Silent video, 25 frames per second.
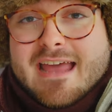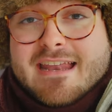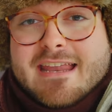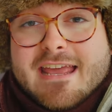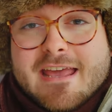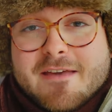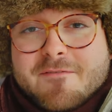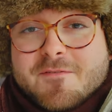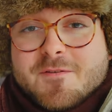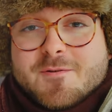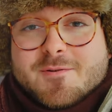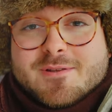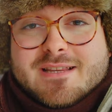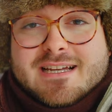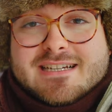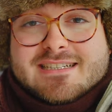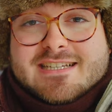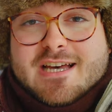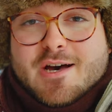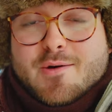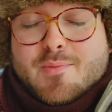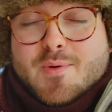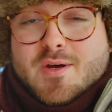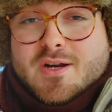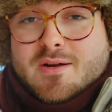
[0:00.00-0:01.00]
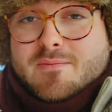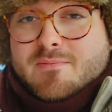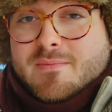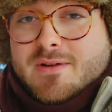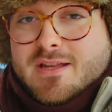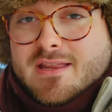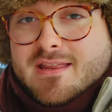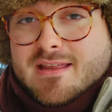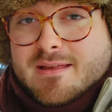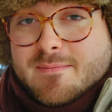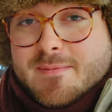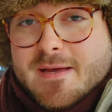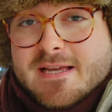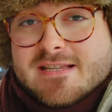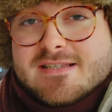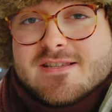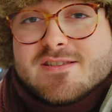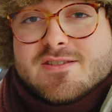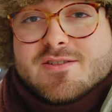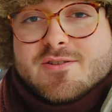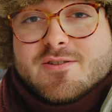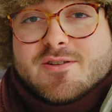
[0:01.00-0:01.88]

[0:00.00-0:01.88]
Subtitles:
And if you would like to help out on a monthly basis,